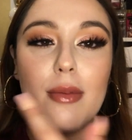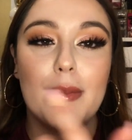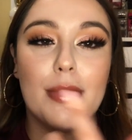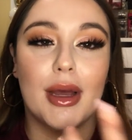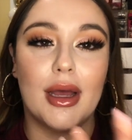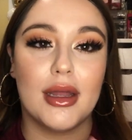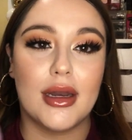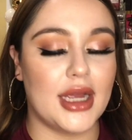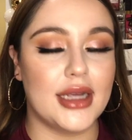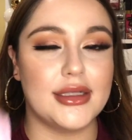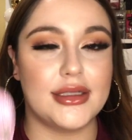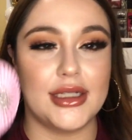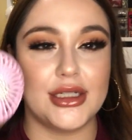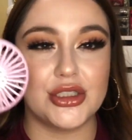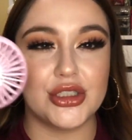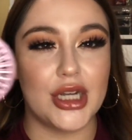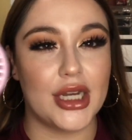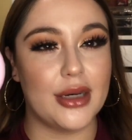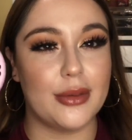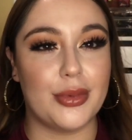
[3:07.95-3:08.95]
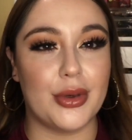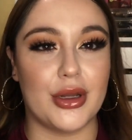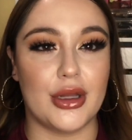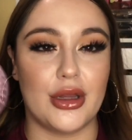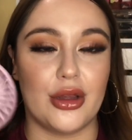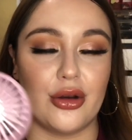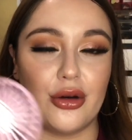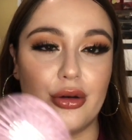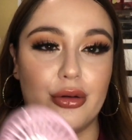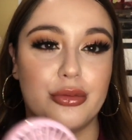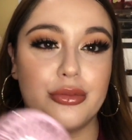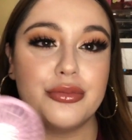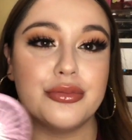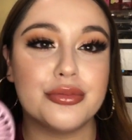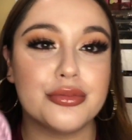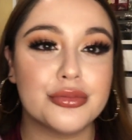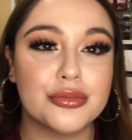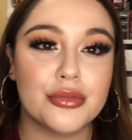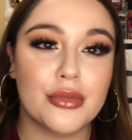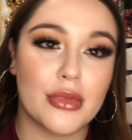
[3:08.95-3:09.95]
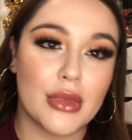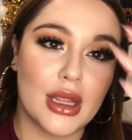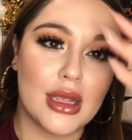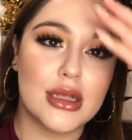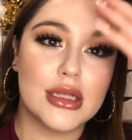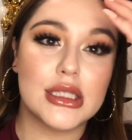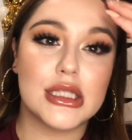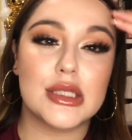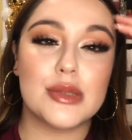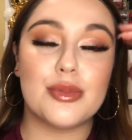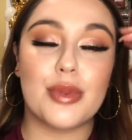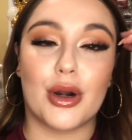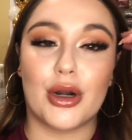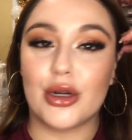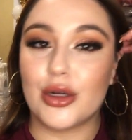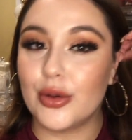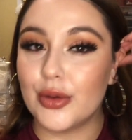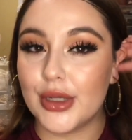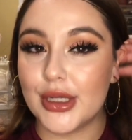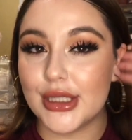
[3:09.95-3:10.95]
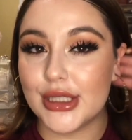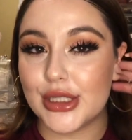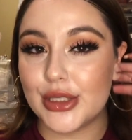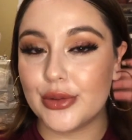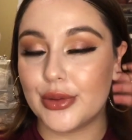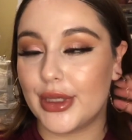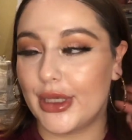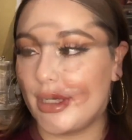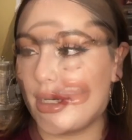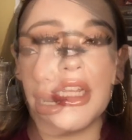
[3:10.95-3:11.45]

but I did try to put a little sparkle into it.